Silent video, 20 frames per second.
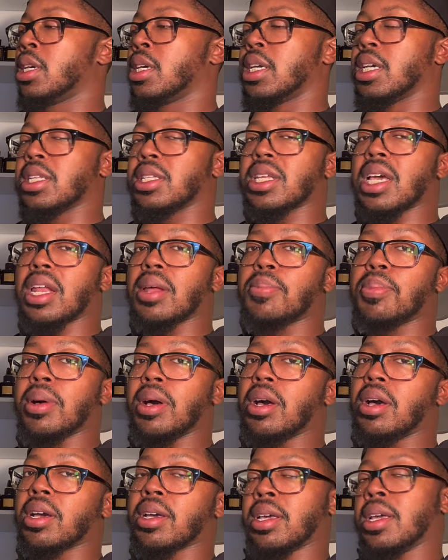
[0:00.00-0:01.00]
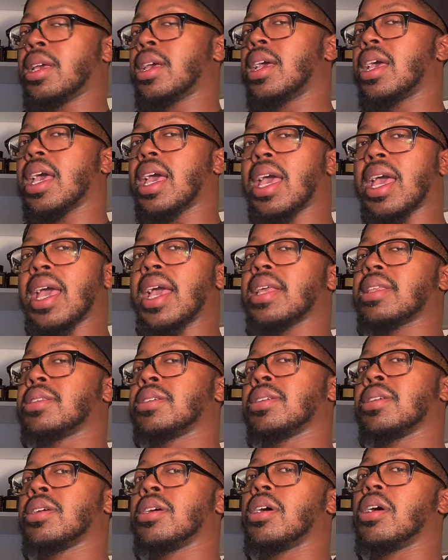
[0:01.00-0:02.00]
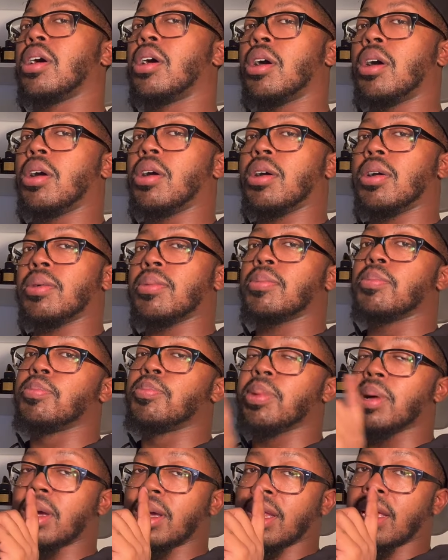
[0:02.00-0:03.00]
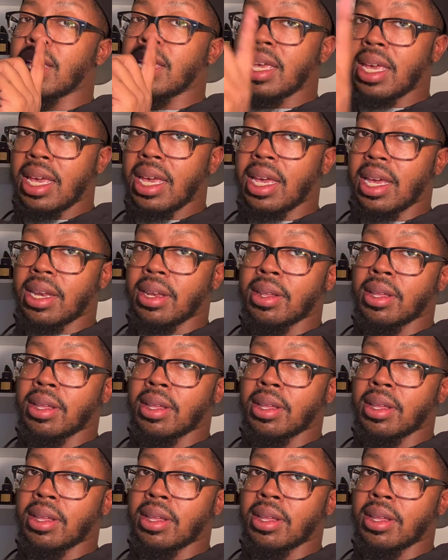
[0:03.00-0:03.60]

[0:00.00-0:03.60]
It's not a punk at all. But again,